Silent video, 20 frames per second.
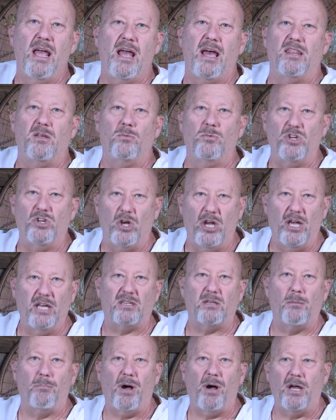and then when you
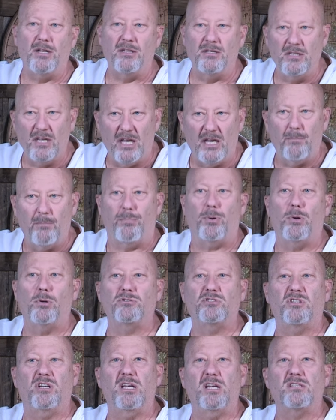hit the button, it
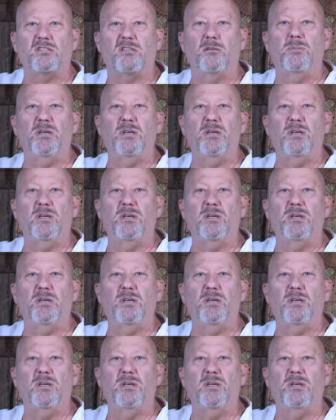pulls against the